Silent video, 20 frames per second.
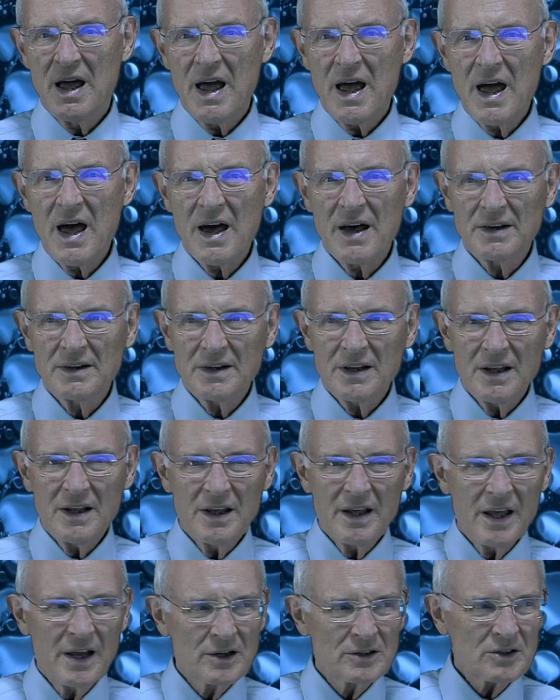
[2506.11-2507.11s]
And
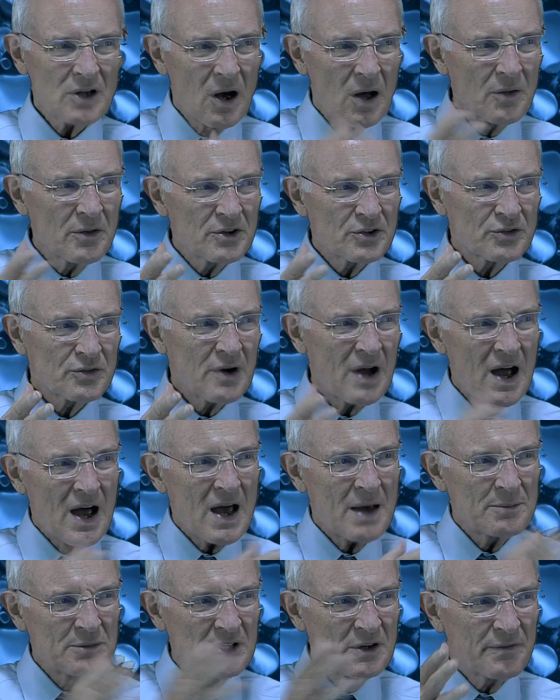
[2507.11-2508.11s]
here's all the
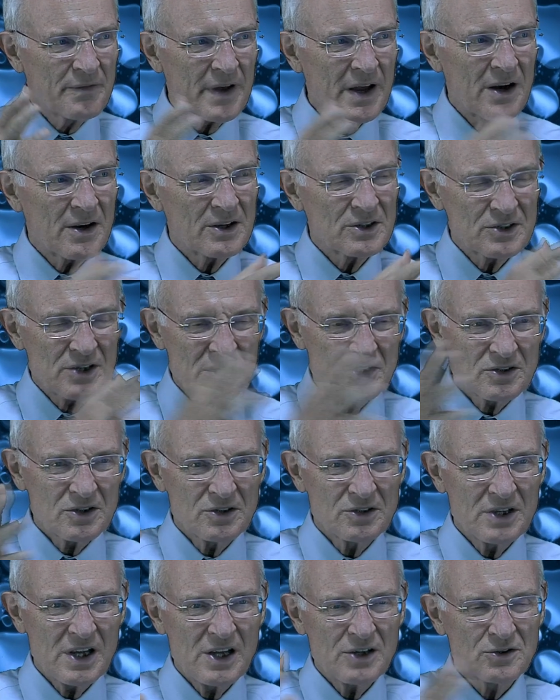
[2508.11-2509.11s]
scribes and Pharisees
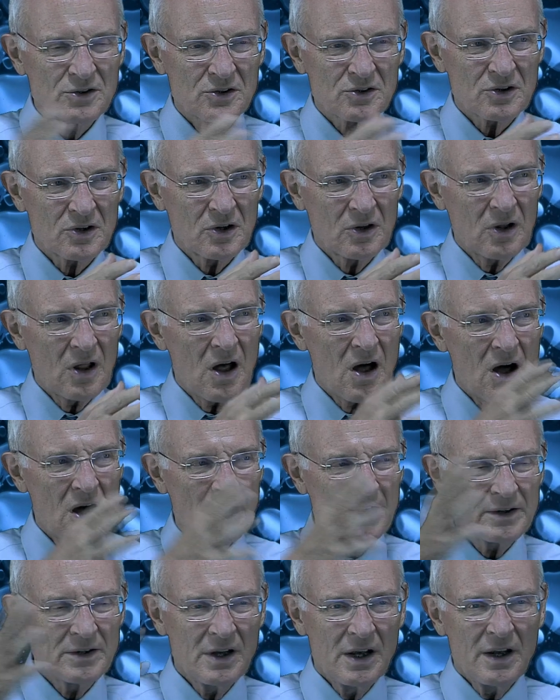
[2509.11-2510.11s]
and teachers of the
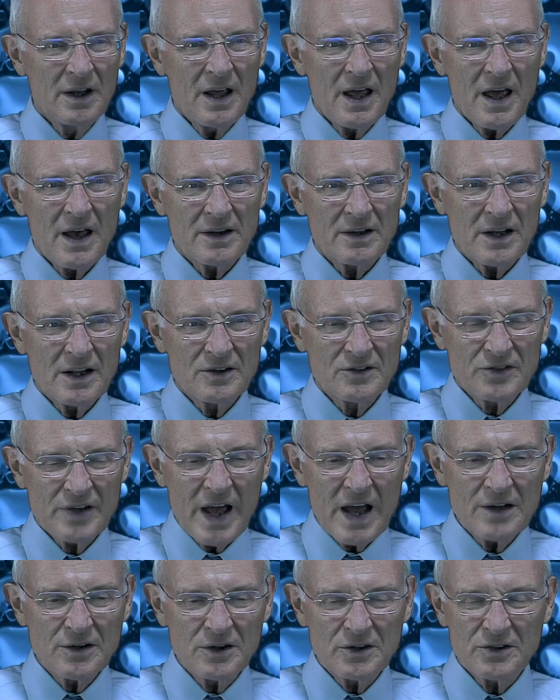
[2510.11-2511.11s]
law and
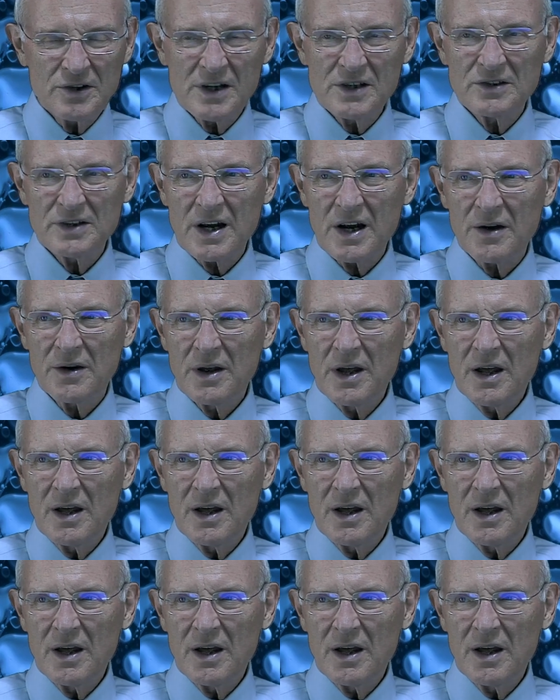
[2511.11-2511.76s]
Sadducees there.